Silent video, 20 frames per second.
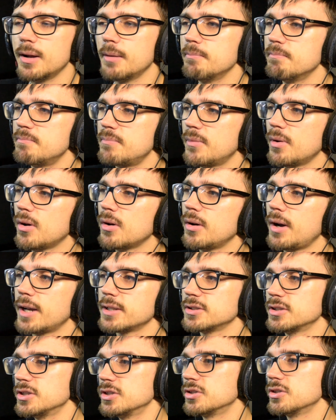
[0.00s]
I'm not
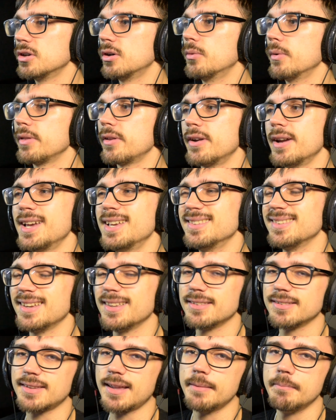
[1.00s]
actually sure whether it is
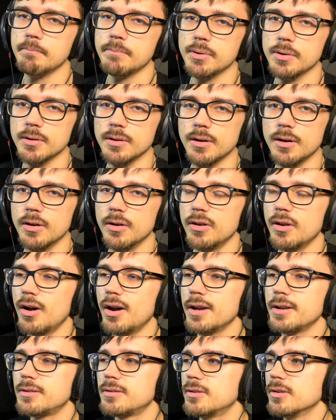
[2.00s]
a sample or
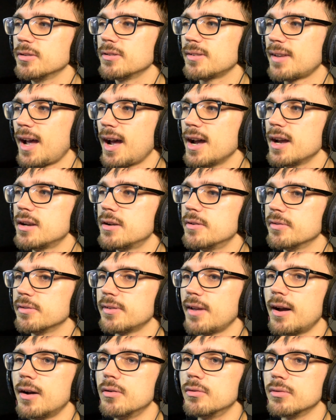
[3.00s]
not. It does kind of
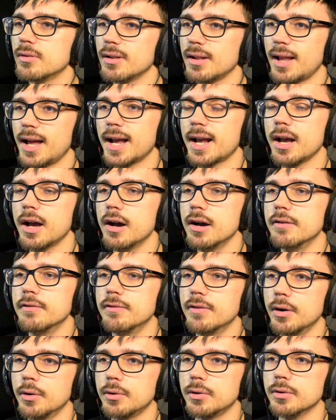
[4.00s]
sound like a
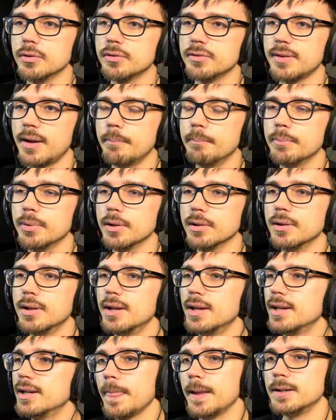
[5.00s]
vocal sample.
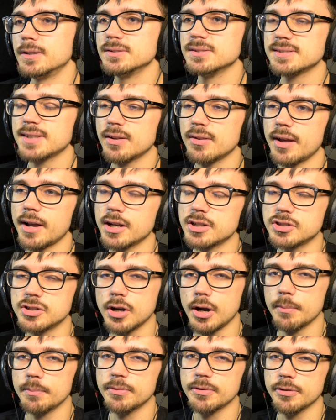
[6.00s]
It doesn't sound like a
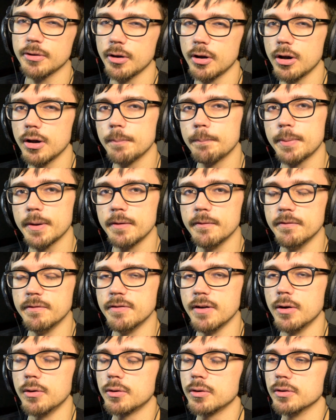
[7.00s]
chopped up
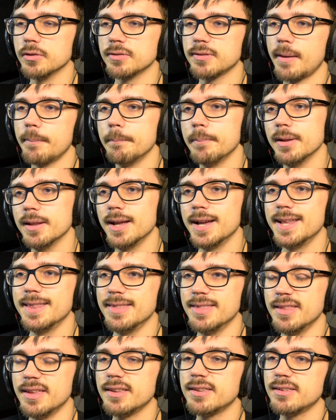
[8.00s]
vocal sample
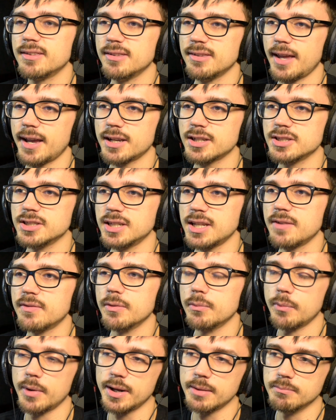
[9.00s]
in this section,
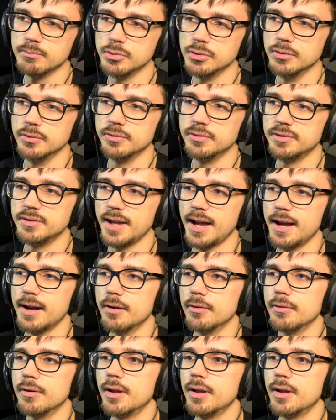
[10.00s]
even when it moves down